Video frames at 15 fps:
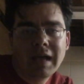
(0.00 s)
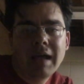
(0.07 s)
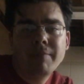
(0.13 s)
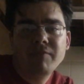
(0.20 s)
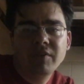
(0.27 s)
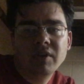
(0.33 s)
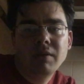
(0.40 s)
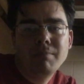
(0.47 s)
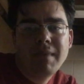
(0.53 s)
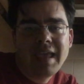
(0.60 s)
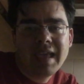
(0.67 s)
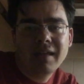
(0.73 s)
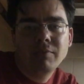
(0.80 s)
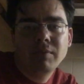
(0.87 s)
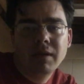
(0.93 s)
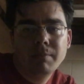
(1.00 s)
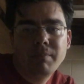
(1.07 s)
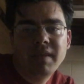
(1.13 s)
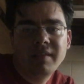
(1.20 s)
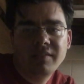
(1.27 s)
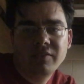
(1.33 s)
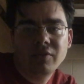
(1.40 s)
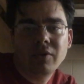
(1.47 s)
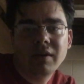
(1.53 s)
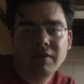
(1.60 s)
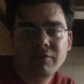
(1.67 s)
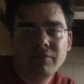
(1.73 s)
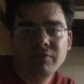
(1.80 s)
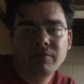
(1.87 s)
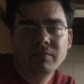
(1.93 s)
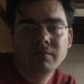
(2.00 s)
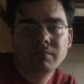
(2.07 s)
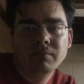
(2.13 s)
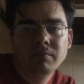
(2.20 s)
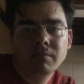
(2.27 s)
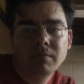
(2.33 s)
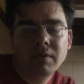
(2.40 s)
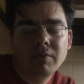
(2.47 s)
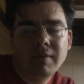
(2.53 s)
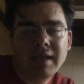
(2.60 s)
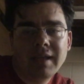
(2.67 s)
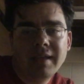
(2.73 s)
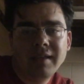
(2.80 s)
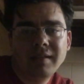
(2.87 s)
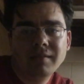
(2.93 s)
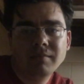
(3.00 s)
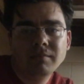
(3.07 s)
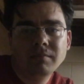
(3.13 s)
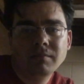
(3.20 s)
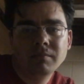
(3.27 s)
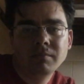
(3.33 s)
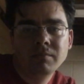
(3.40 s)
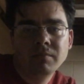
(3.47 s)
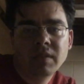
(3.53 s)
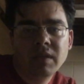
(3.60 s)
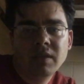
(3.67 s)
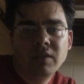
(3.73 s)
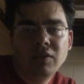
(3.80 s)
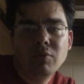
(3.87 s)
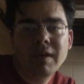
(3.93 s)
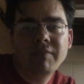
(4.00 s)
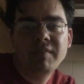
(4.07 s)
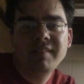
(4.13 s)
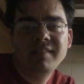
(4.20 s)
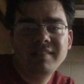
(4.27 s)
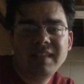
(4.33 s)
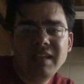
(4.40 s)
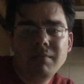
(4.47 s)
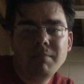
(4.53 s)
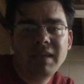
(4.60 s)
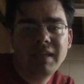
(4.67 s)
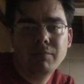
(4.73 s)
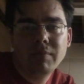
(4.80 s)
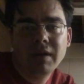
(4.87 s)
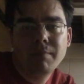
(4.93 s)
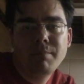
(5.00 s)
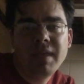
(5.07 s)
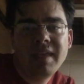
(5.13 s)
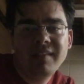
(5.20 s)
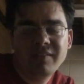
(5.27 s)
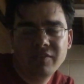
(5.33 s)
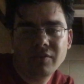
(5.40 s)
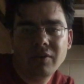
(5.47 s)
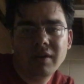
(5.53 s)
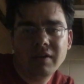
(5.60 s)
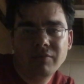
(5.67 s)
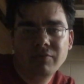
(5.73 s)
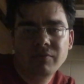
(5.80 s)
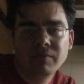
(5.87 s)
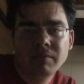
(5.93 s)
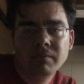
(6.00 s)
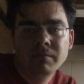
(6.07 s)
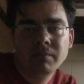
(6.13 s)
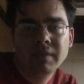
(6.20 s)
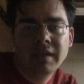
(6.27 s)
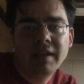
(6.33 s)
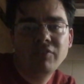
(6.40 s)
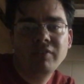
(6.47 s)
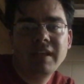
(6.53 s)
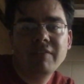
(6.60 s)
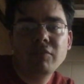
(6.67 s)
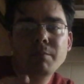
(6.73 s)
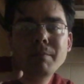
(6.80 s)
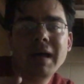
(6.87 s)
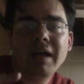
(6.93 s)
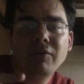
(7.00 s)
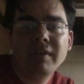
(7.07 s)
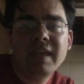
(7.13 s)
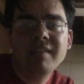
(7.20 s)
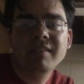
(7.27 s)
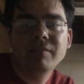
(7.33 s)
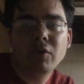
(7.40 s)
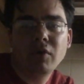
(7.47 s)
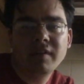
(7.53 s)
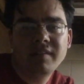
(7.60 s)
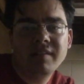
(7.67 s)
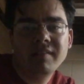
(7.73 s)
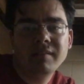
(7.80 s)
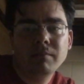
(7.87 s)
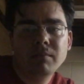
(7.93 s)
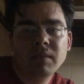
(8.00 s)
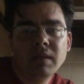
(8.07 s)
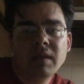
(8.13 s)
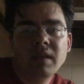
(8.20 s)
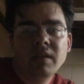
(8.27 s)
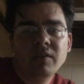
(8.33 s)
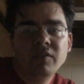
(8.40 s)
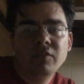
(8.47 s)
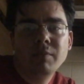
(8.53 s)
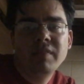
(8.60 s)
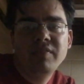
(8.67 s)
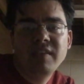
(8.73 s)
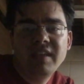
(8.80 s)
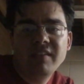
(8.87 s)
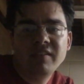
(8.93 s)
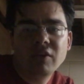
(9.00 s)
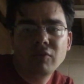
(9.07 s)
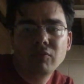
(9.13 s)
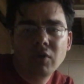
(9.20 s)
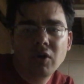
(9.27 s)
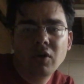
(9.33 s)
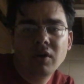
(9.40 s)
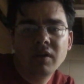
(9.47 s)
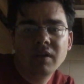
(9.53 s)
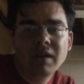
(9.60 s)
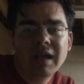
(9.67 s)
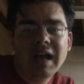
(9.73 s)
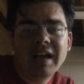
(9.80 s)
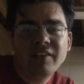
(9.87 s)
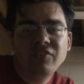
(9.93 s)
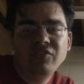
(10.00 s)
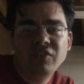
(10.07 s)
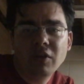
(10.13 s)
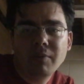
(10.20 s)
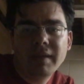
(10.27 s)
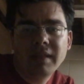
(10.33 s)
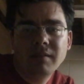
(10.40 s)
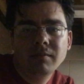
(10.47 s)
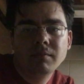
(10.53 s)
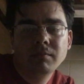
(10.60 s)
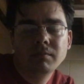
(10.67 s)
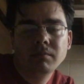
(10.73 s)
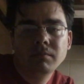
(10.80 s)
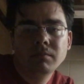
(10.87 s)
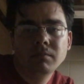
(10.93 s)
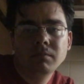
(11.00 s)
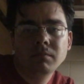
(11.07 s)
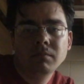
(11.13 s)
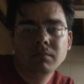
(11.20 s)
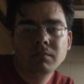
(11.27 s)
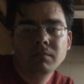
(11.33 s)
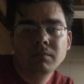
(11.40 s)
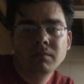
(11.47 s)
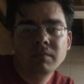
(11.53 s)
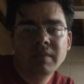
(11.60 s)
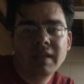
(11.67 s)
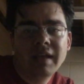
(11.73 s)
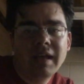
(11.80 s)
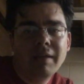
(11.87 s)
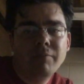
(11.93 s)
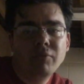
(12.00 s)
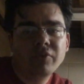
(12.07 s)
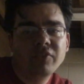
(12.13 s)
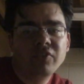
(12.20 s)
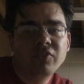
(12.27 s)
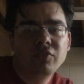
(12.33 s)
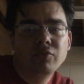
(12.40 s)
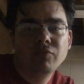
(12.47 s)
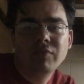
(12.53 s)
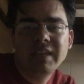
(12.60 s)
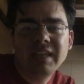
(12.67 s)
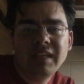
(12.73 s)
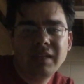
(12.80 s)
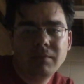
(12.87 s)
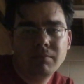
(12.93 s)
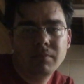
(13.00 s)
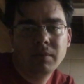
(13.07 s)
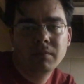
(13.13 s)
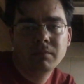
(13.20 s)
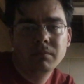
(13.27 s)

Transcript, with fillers: I'm very mad when I'm pissed off, okay? You haven't seen me when I'm pissed off. I actually have a mild case of autism, so when things go wrong, I show it. I will scream.